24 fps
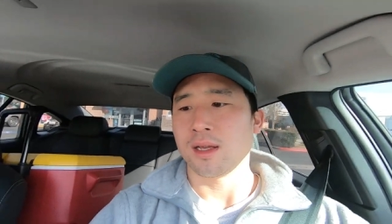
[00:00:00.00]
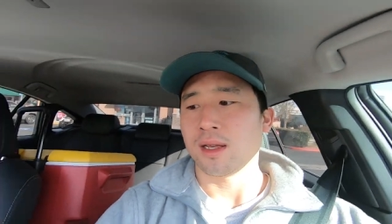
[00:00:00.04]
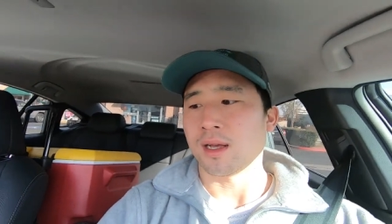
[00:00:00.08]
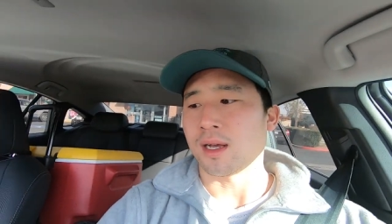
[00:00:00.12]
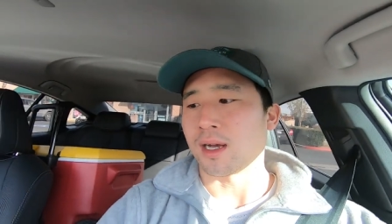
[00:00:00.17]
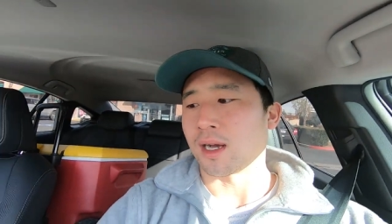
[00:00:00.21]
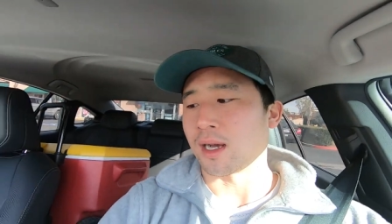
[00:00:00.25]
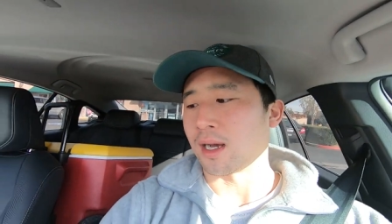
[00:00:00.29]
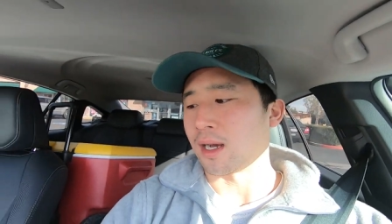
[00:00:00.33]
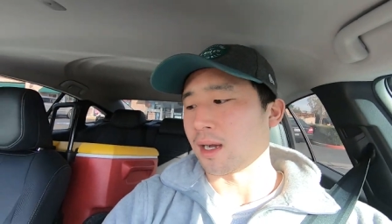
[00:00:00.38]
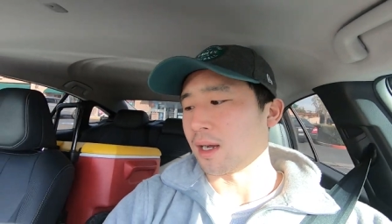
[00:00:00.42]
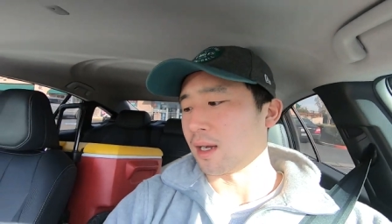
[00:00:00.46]

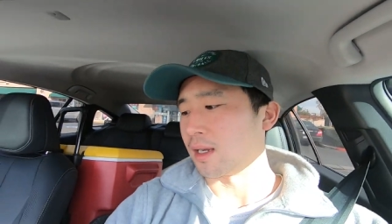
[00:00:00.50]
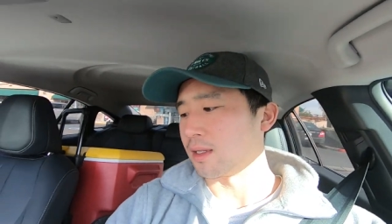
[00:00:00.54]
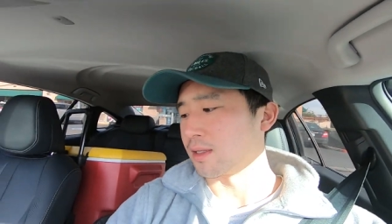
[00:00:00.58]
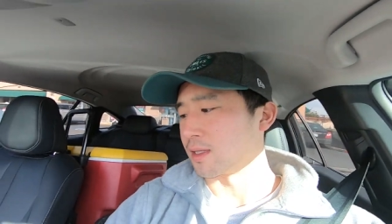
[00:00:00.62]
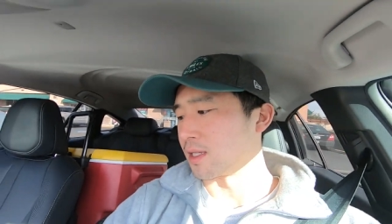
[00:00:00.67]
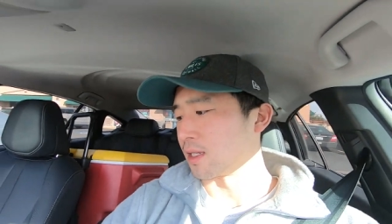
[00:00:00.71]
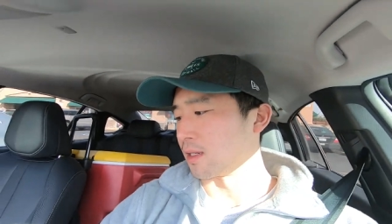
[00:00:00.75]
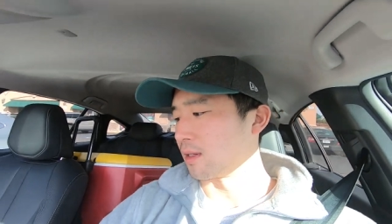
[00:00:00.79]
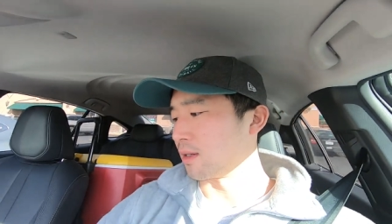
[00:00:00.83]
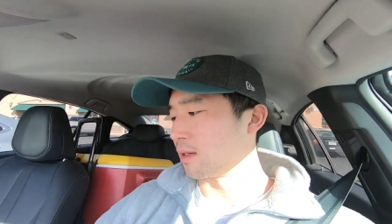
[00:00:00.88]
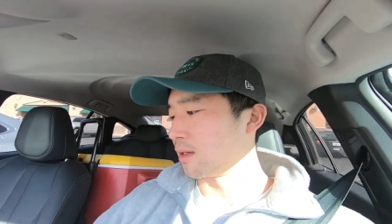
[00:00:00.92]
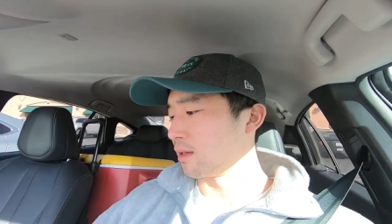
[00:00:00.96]

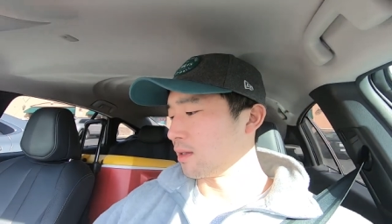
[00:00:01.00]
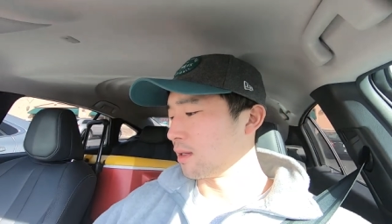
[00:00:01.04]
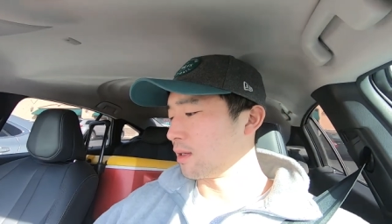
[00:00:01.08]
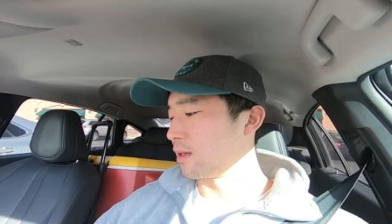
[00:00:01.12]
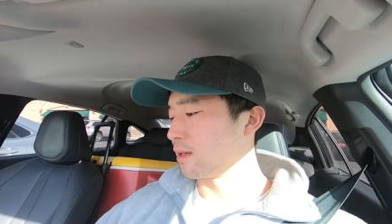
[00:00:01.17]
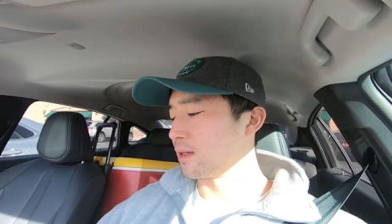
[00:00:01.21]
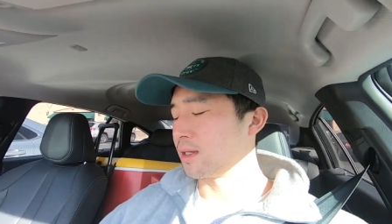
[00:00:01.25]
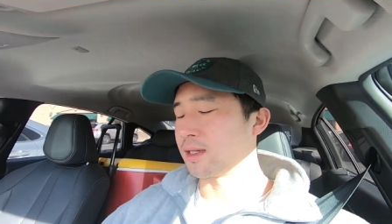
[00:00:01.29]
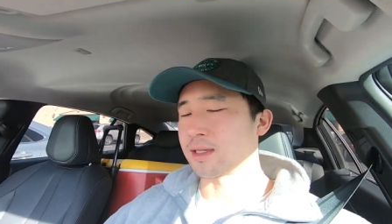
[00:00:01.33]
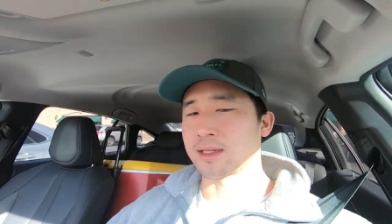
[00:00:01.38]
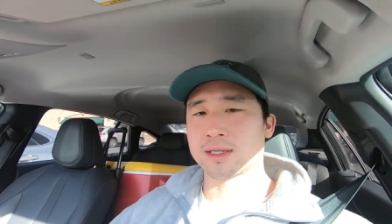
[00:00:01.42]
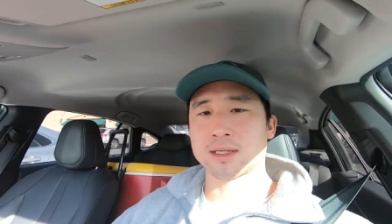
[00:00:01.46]
until
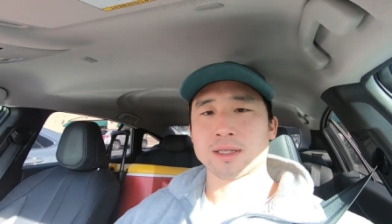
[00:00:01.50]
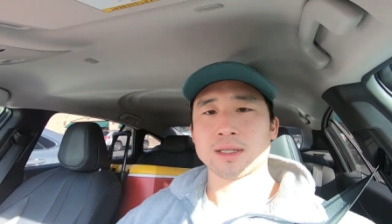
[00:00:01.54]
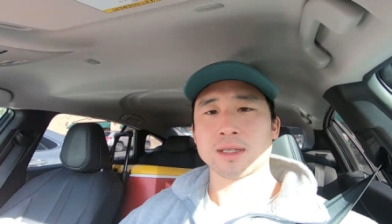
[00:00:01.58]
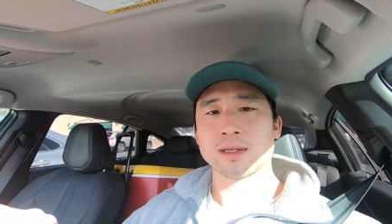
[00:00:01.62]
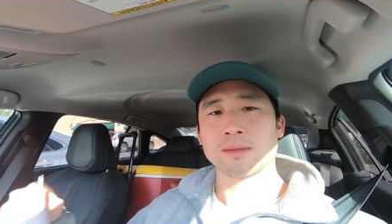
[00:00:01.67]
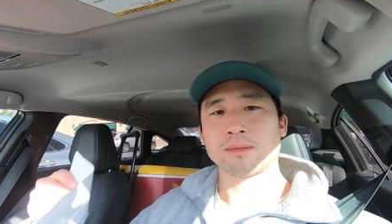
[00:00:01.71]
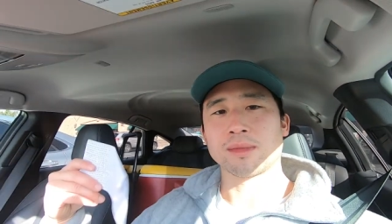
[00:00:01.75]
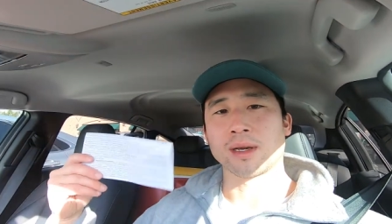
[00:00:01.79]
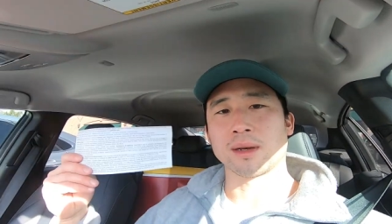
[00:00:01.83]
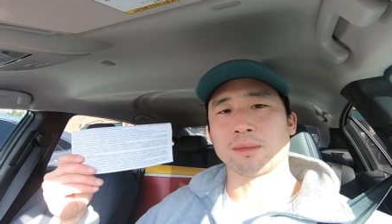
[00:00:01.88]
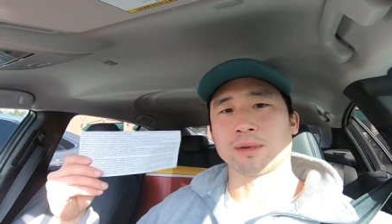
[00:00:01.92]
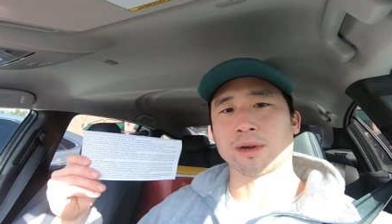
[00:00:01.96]
this
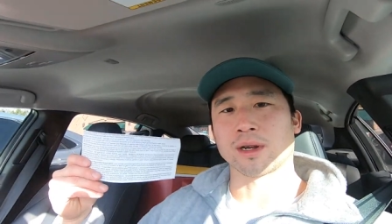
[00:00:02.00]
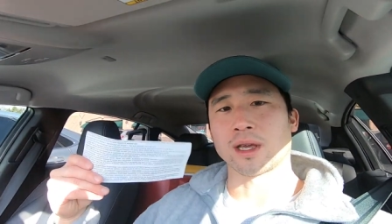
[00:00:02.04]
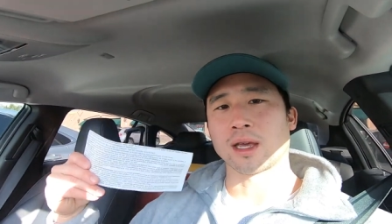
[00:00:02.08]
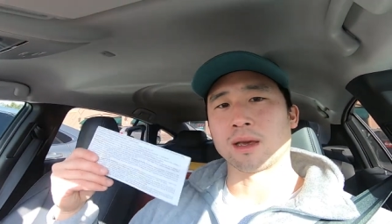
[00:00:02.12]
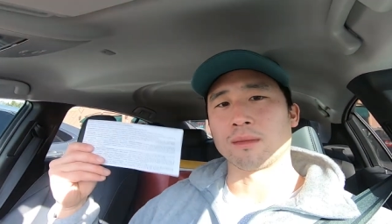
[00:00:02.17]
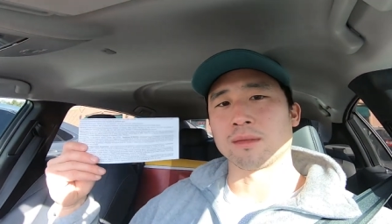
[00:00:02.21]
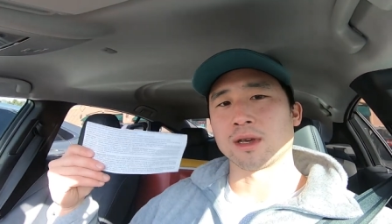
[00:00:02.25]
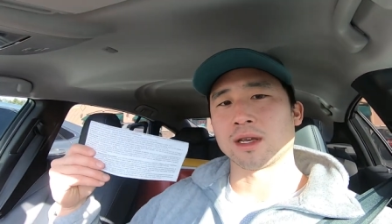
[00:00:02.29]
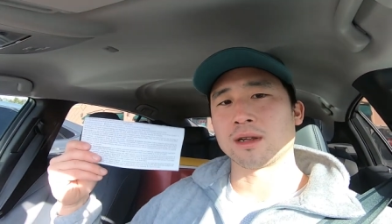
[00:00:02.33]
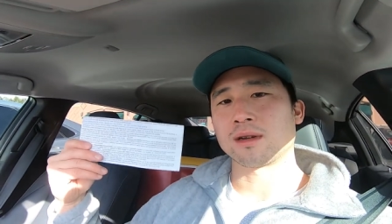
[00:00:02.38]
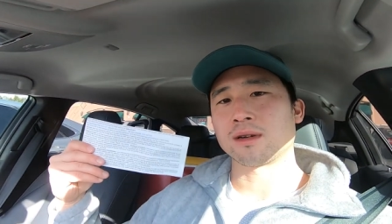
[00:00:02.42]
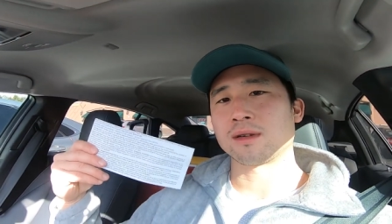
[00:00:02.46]
paper
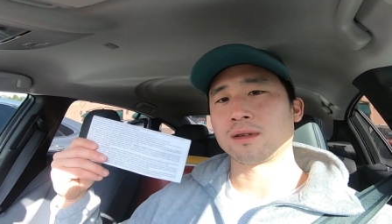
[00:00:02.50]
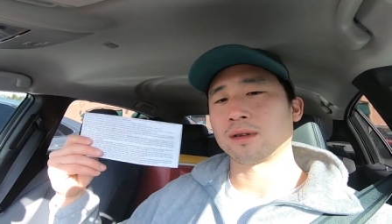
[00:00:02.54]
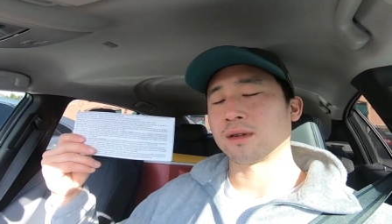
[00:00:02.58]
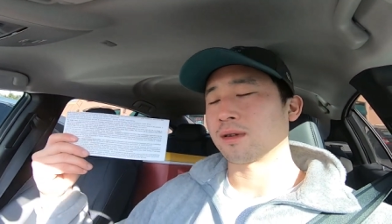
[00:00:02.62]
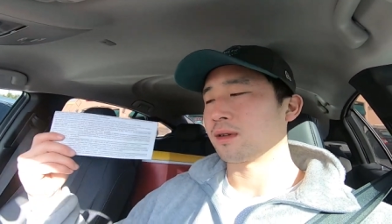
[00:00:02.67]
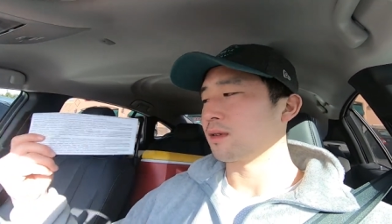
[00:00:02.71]
came in